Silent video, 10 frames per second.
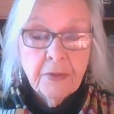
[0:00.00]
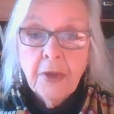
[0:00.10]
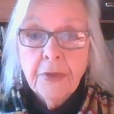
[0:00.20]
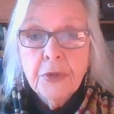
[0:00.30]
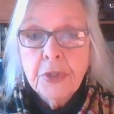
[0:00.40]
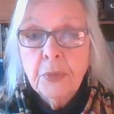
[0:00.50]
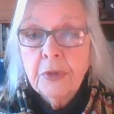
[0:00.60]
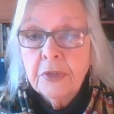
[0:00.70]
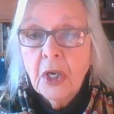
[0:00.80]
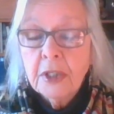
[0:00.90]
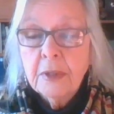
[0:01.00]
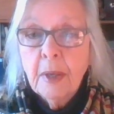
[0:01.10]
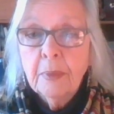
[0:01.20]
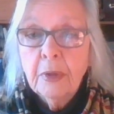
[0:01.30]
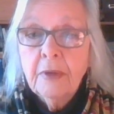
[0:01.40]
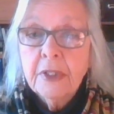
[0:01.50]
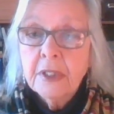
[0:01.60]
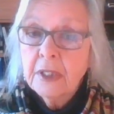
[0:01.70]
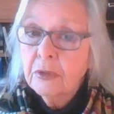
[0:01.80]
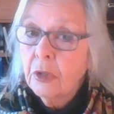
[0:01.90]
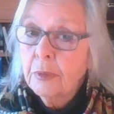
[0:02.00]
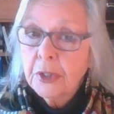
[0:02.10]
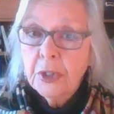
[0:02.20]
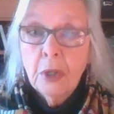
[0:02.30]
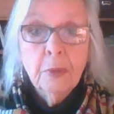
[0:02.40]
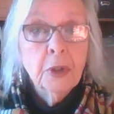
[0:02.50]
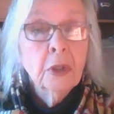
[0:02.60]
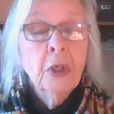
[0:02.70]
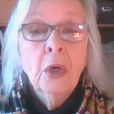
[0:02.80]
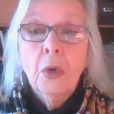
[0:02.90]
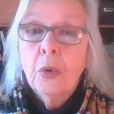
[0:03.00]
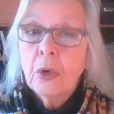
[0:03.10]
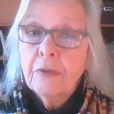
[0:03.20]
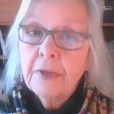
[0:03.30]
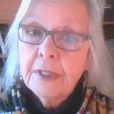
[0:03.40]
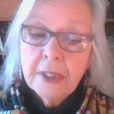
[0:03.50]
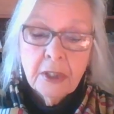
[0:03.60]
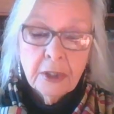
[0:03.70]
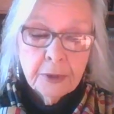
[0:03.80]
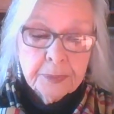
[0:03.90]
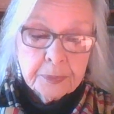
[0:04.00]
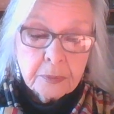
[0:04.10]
those that we've talked about previously, chromosomal or physical,